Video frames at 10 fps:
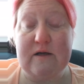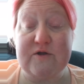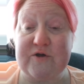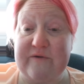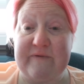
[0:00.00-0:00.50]

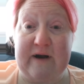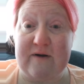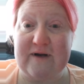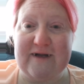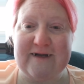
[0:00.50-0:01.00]
to the
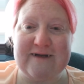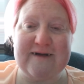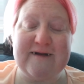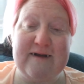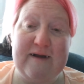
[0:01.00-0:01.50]
fair.
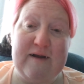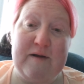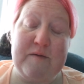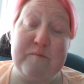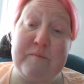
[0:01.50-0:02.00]

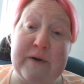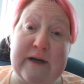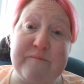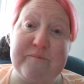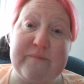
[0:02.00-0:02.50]

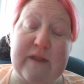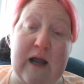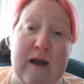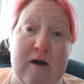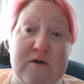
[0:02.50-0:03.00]
But
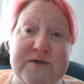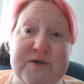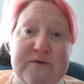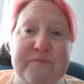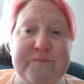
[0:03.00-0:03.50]
I
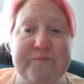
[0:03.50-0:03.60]
also